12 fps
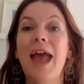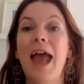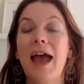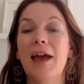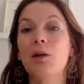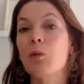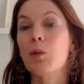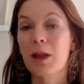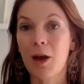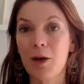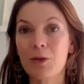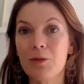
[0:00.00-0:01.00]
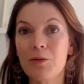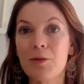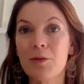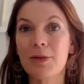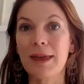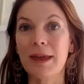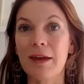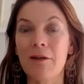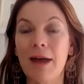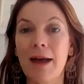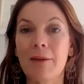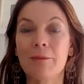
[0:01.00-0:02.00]
and we go through
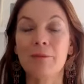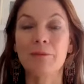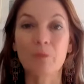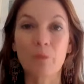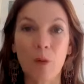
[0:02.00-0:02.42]
their um,